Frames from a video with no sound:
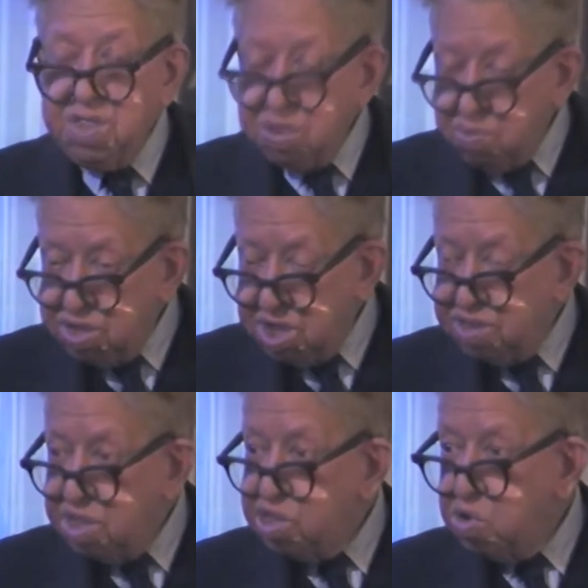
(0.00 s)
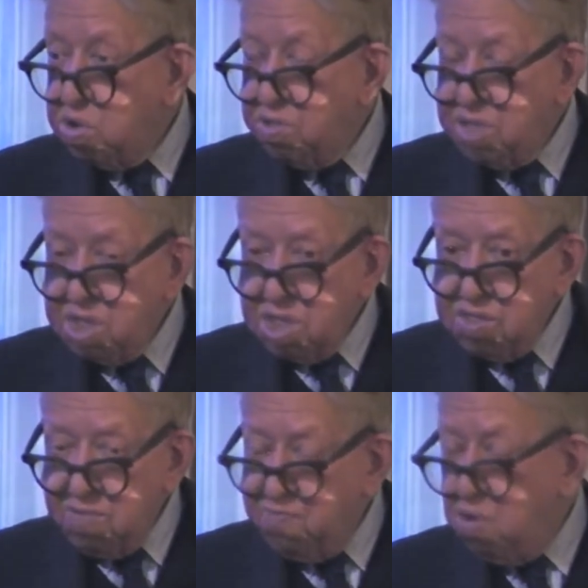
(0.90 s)
this was at the,
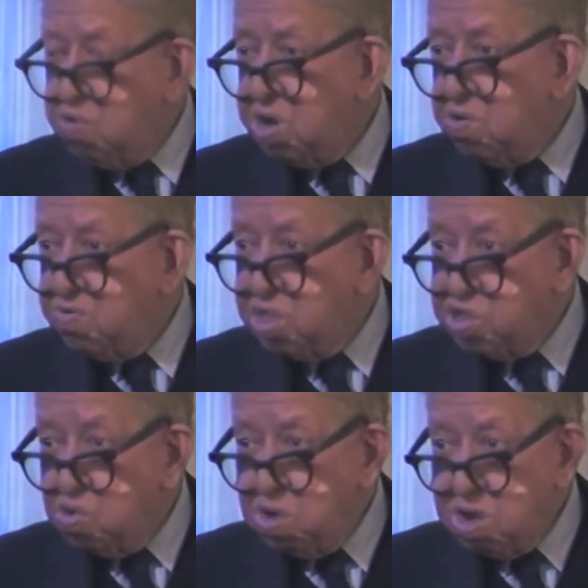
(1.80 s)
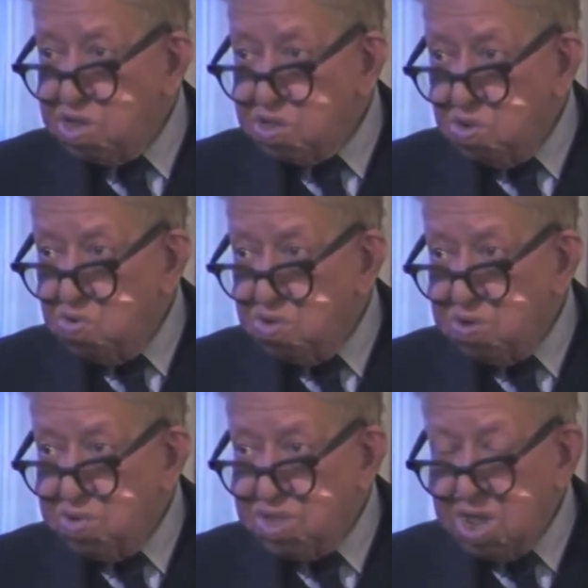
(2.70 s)
the, the forerunner of the Juilliard
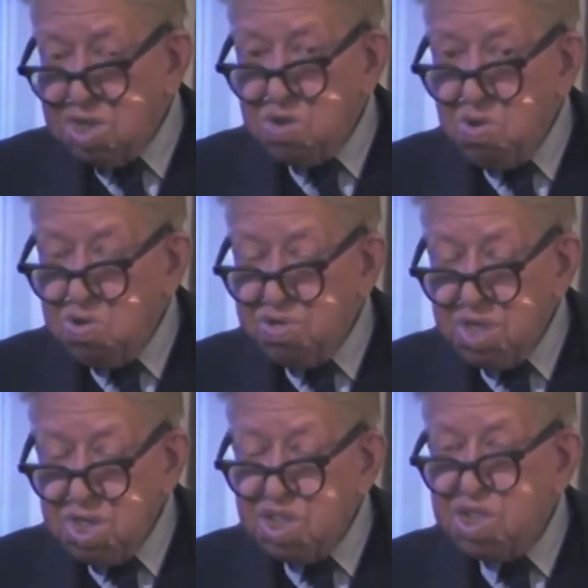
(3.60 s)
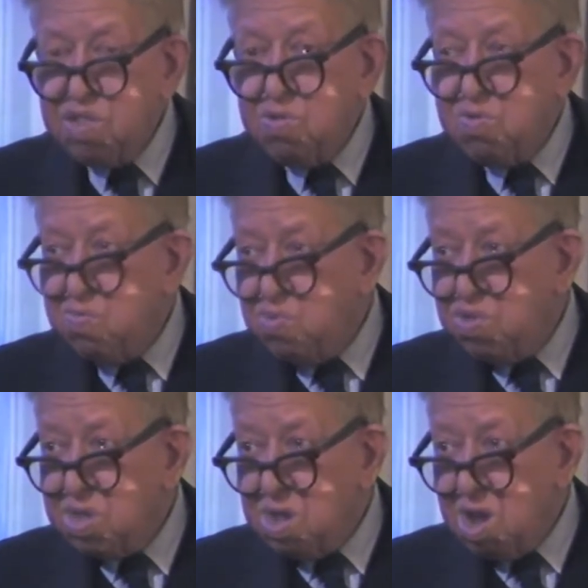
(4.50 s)
School. It was then called the Institute of
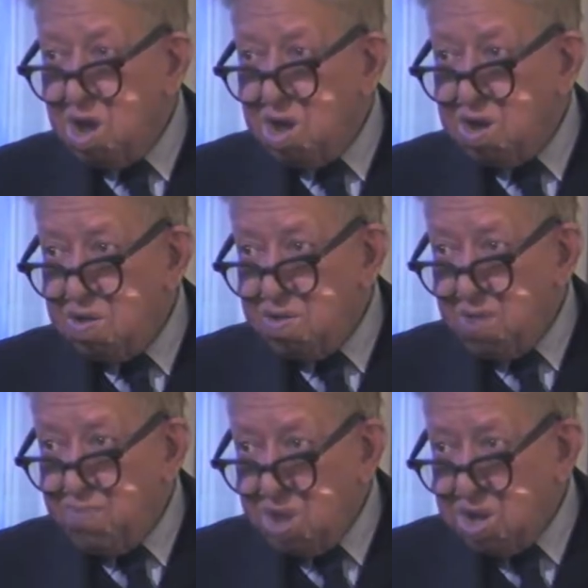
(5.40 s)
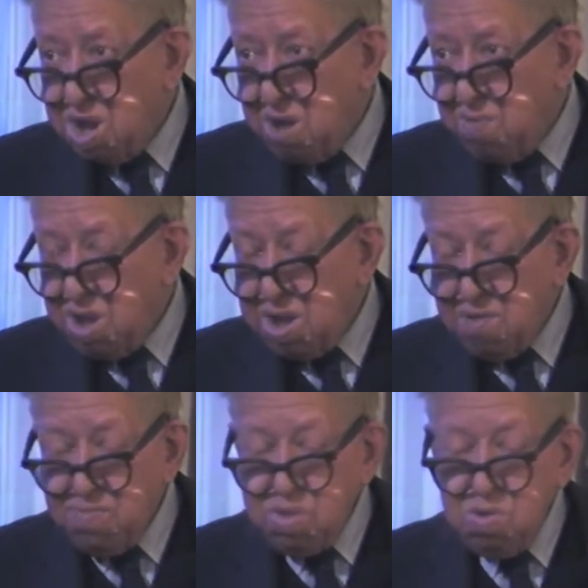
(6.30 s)
Musical Art hmm. up on Claremont
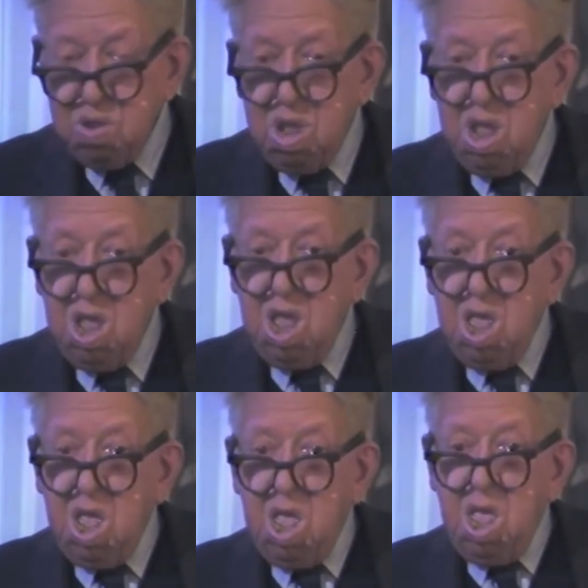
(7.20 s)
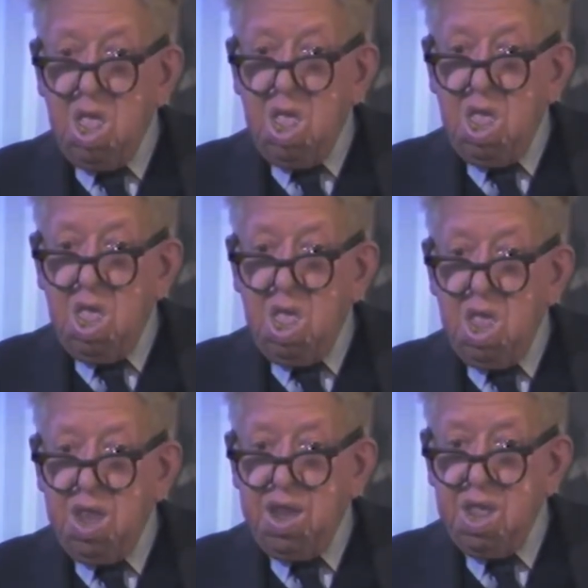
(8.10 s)
Avenue. Mm
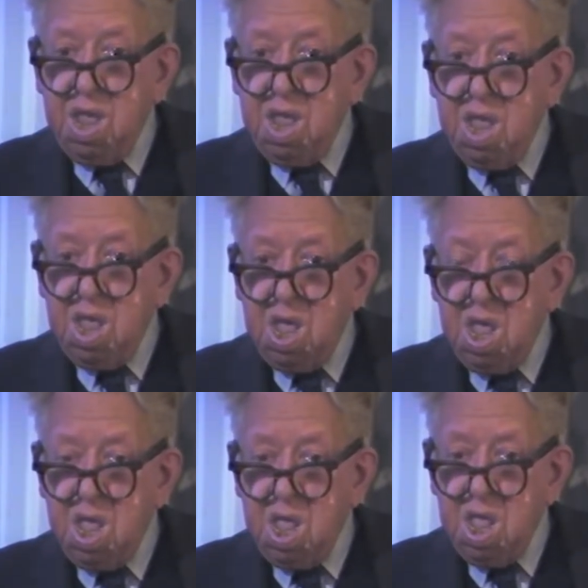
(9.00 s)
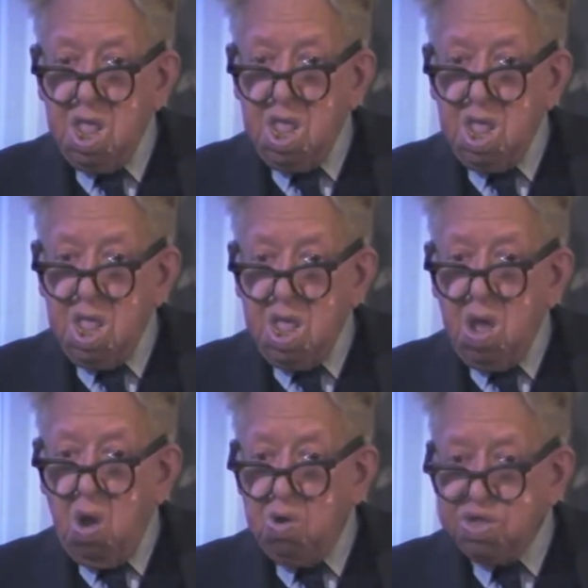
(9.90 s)
-hmm. And uh,
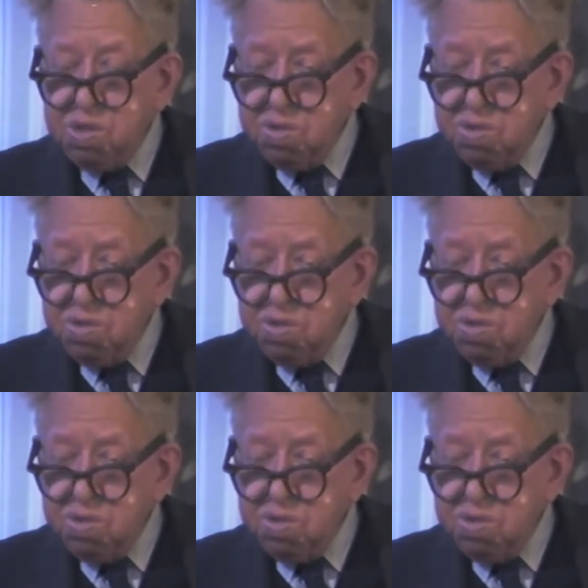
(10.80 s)
all